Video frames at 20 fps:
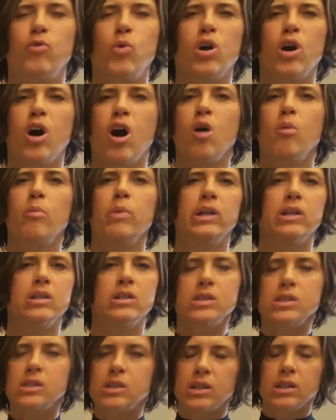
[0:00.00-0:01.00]
4
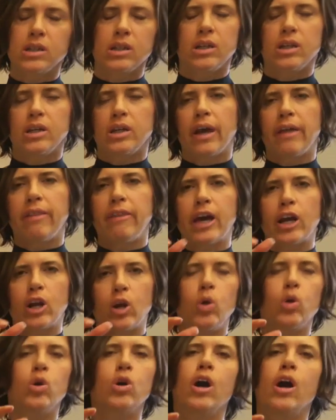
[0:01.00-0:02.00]
almonds in
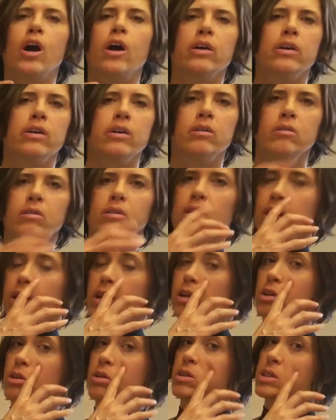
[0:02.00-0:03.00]
that whole carton.
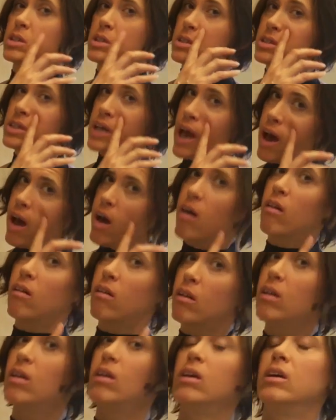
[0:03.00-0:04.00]
You can
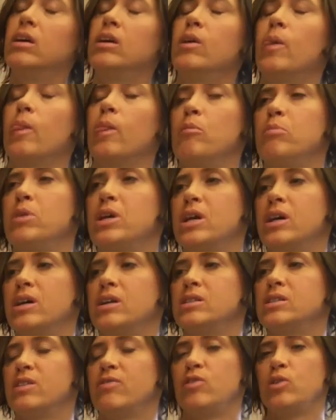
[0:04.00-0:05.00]
tell
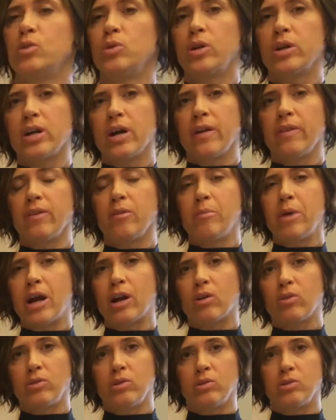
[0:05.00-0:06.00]
because if you look on the
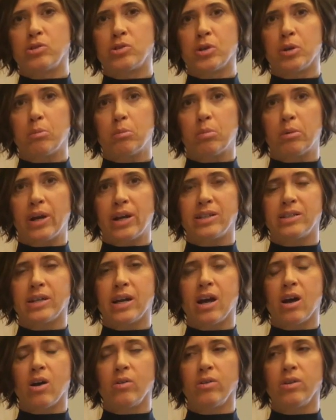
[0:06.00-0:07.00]
macronutrient
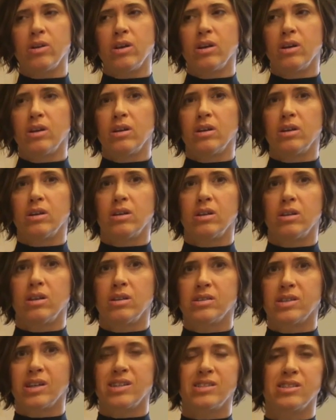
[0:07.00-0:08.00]
breakdown,
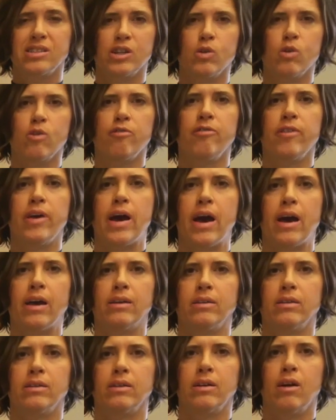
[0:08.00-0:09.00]
it's like 0
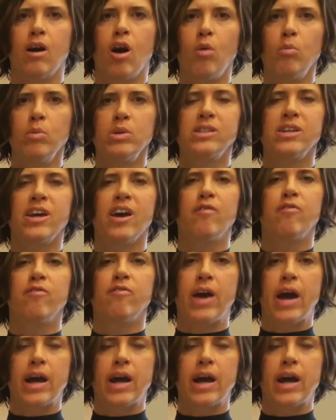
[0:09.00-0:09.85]
fat. Almonds have